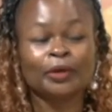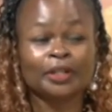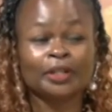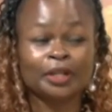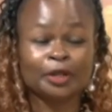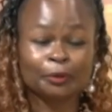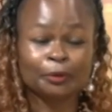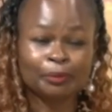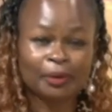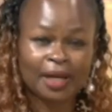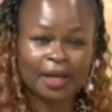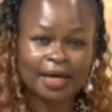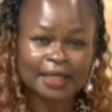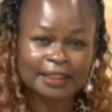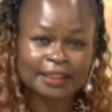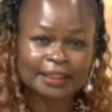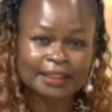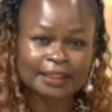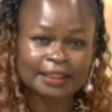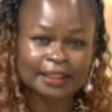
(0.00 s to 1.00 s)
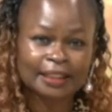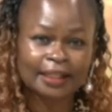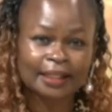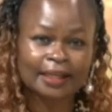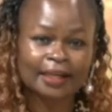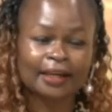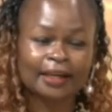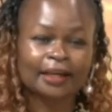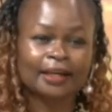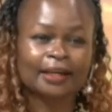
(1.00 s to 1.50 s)
with new plans
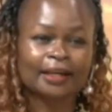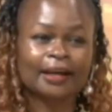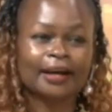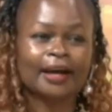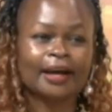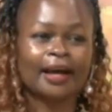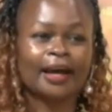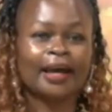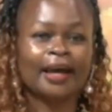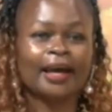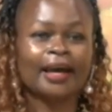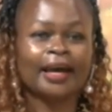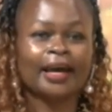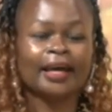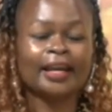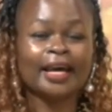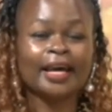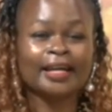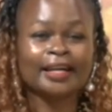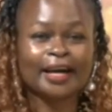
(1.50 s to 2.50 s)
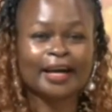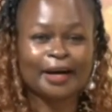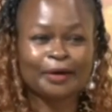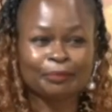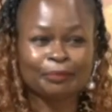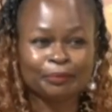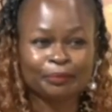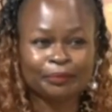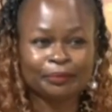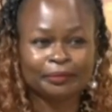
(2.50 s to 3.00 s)
and I
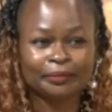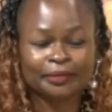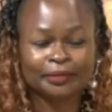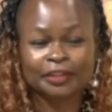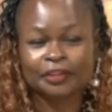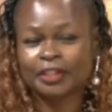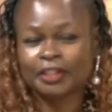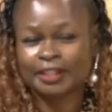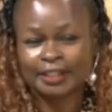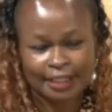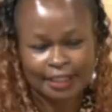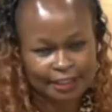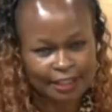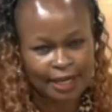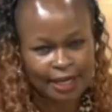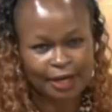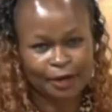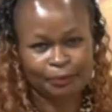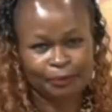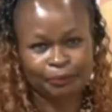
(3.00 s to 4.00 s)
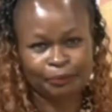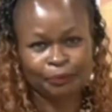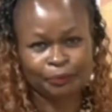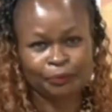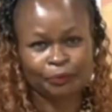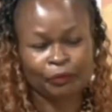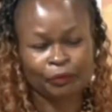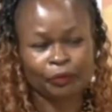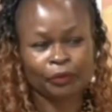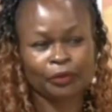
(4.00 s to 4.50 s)
come just as I am.
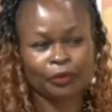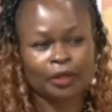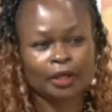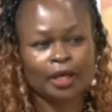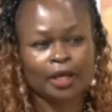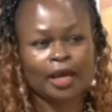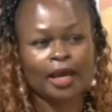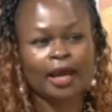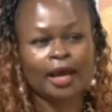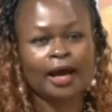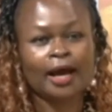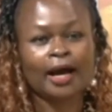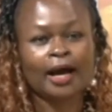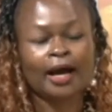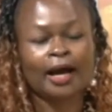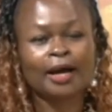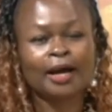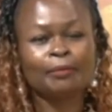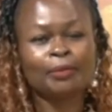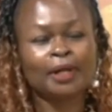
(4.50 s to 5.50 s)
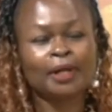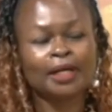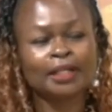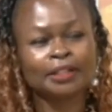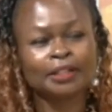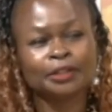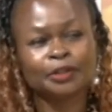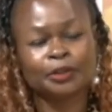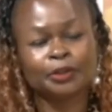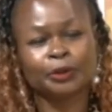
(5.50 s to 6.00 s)
I
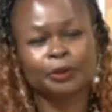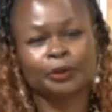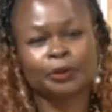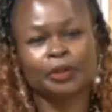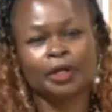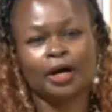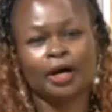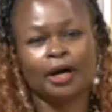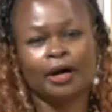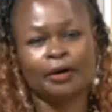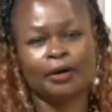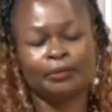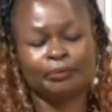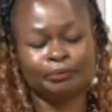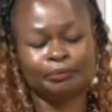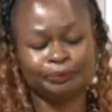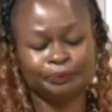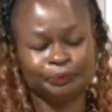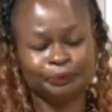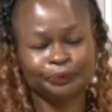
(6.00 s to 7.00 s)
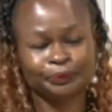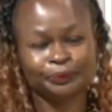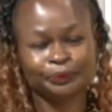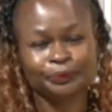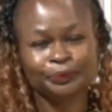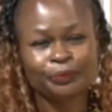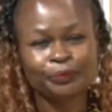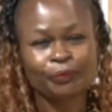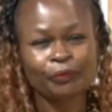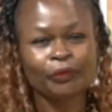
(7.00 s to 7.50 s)
plan to um,
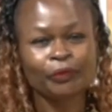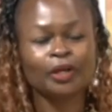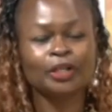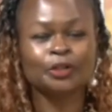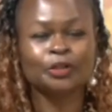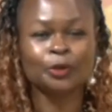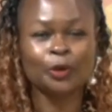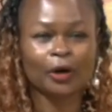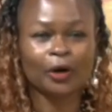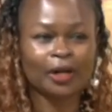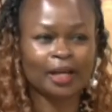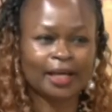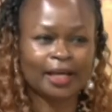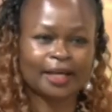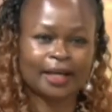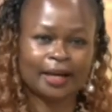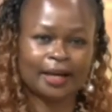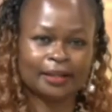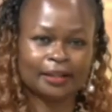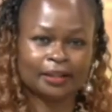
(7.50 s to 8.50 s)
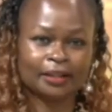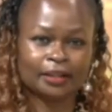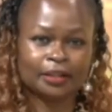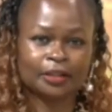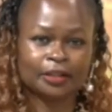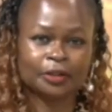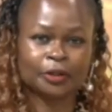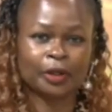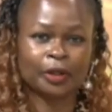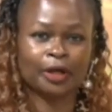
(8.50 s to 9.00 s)
do all I can
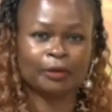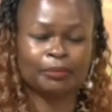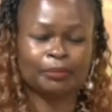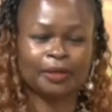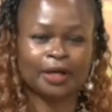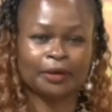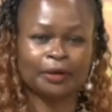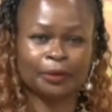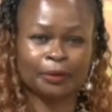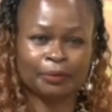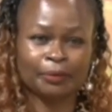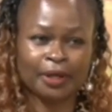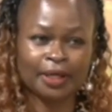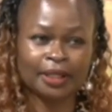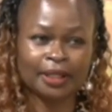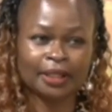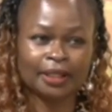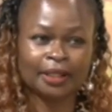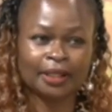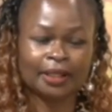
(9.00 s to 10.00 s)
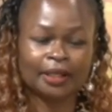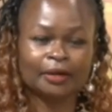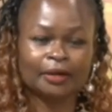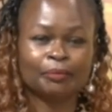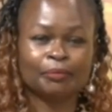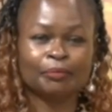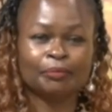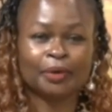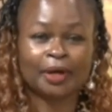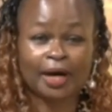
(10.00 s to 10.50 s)
to help Nairobi
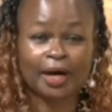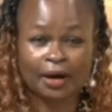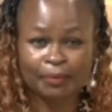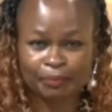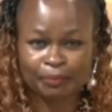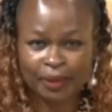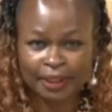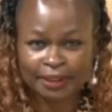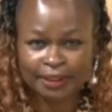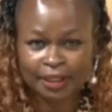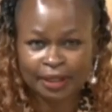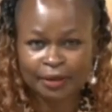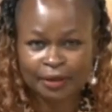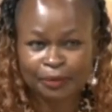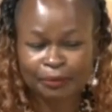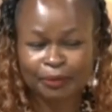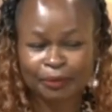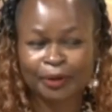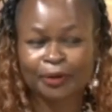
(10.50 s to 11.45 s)
become better